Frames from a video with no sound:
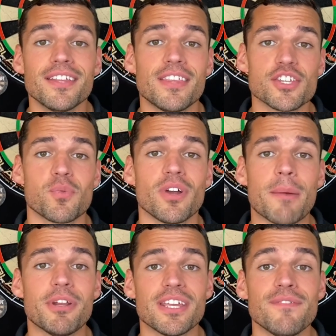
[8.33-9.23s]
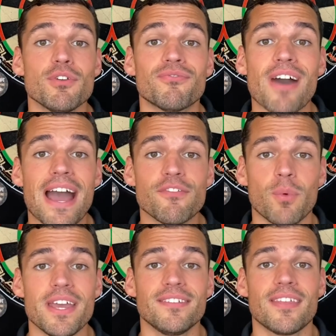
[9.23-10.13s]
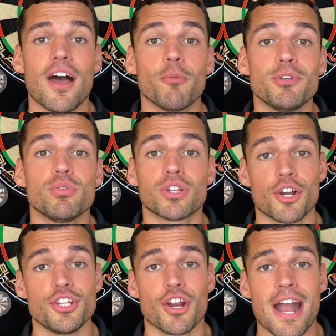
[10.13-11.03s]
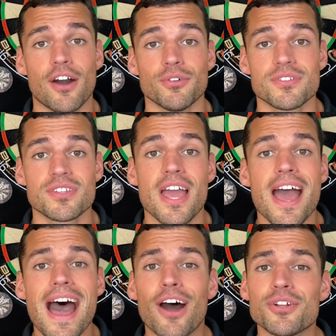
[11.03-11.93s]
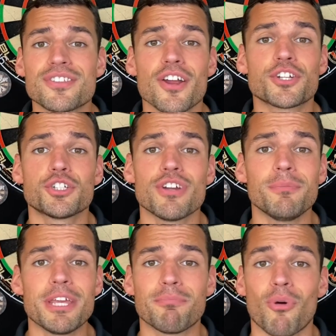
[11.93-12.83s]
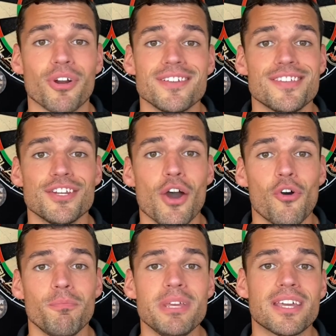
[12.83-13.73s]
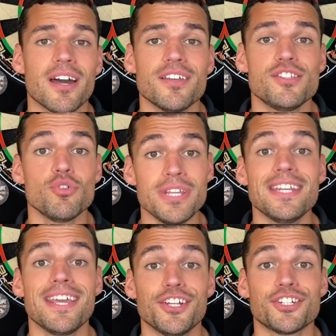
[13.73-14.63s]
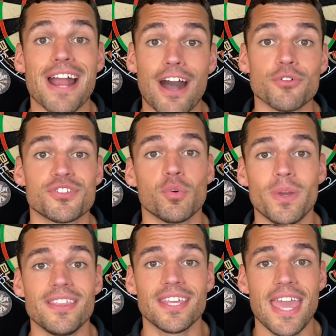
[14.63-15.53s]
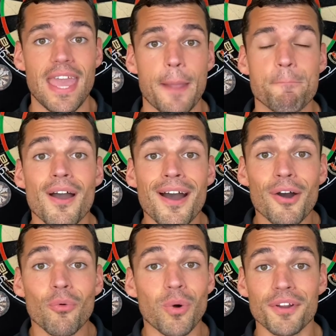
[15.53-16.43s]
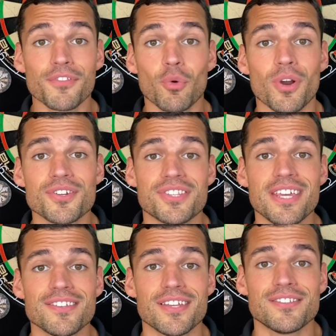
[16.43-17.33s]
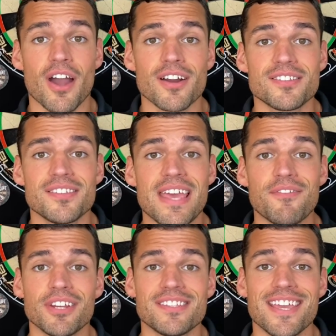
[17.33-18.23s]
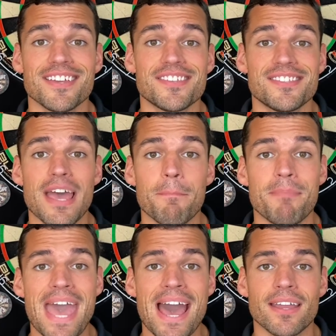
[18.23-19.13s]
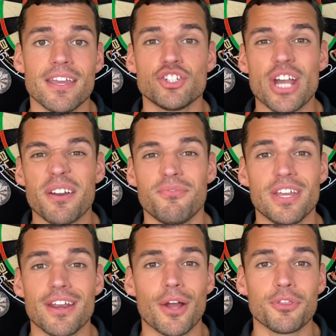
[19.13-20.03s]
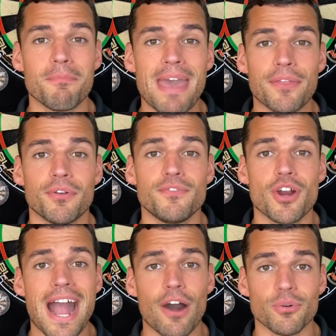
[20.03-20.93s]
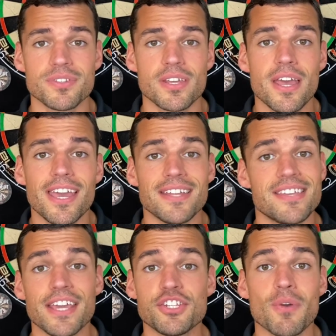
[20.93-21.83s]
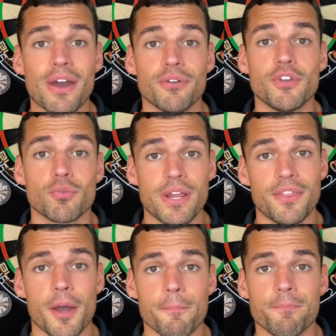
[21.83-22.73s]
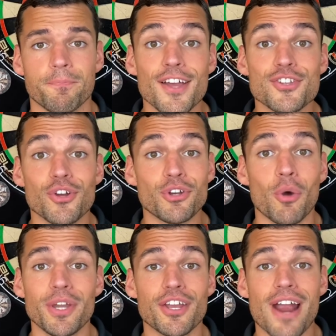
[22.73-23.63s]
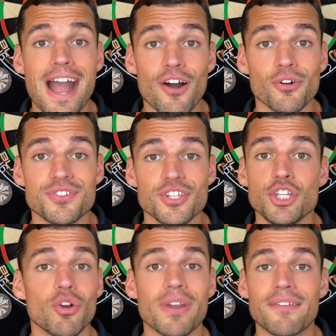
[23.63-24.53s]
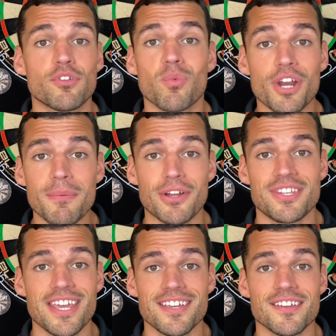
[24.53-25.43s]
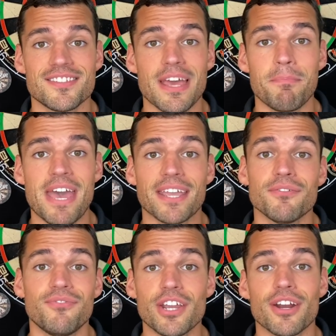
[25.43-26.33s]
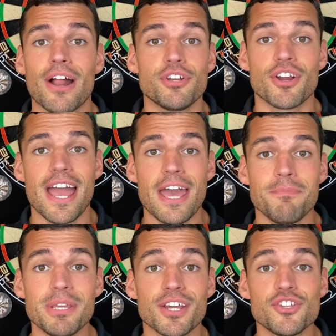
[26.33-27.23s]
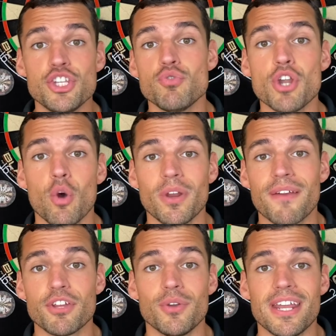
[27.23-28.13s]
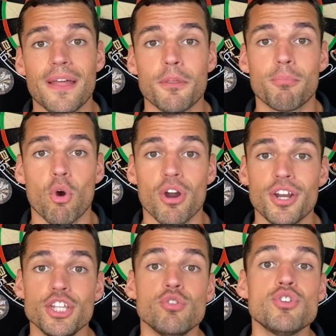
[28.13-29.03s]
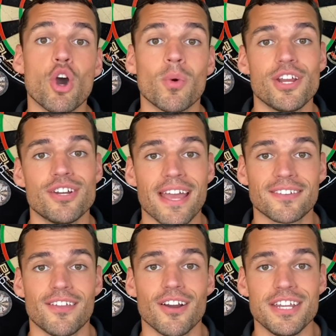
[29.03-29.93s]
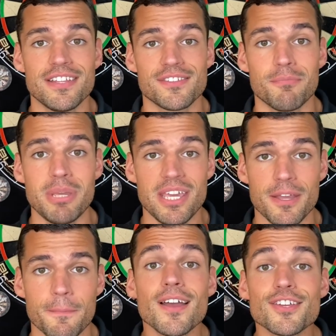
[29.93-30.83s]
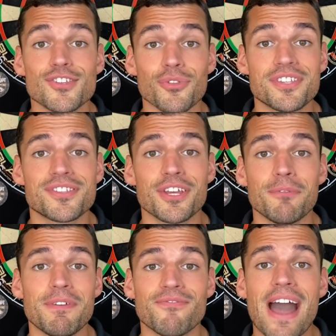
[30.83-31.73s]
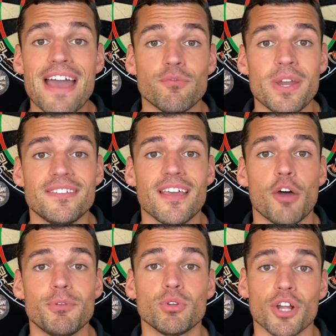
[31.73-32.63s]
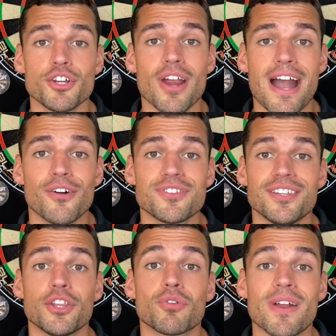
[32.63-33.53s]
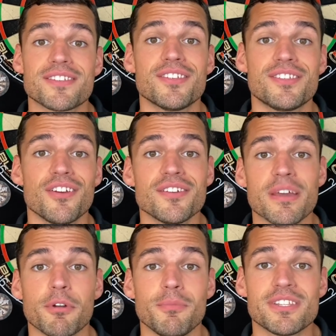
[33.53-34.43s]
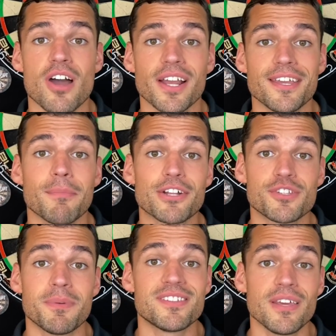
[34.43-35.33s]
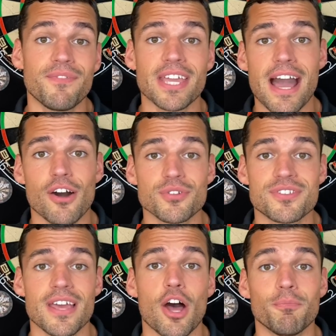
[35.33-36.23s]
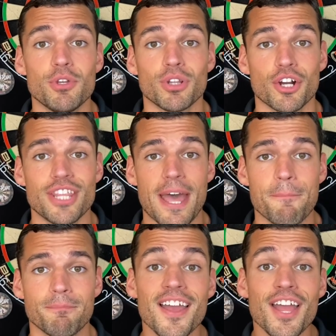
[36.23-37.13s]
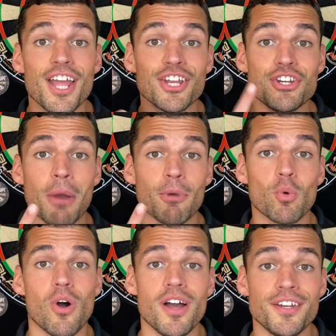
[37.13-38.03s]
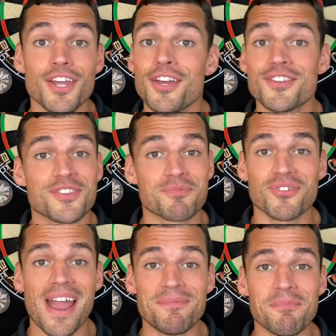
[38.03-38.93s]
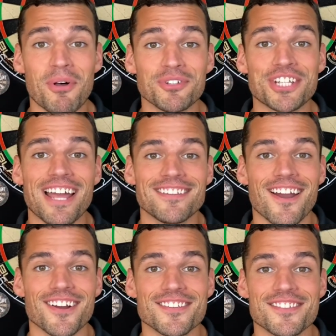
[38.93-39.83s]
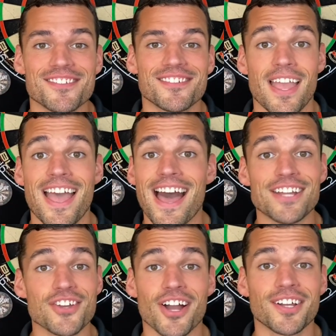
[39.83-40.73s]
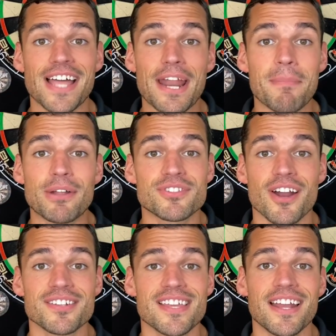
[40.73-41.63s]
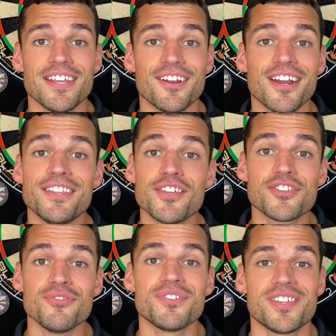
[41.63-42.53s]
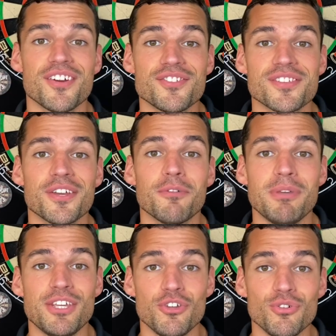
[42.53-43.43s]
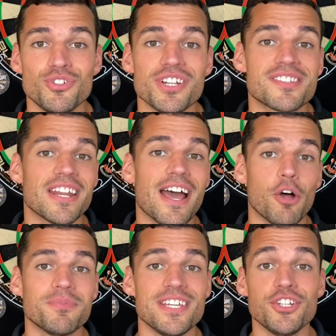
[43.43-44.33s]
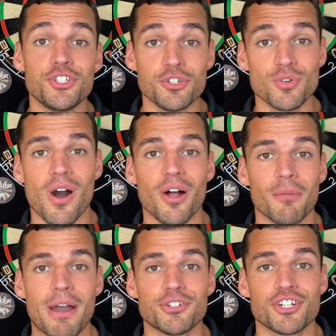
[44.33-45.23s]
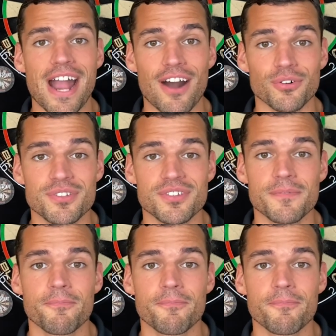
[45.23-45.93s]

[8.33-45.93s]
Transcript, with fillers: This one, I'm going to give you 5 ways to help you learn your outs. Outs are extremely important to know because you need to hit your out to win the game. One of the worst things in darts is having to take a step back and try to figure out the math of your out. It takes you out of your rhythm. So knowing your outs, you don't have to worry about taking a step back and figuring out in your head because you know whatever you hit on the board, you know where your next dart needs to be. So this is going to be 5 ways to help you learn your outs, and then the rest of the series I'm going to be talking about specific outs to help you learn them. Number 1, subscribe to Bullshot Darts. I talk a lot about darts on here, and this new series is going to be huge and it's going to help teach you all about your outs.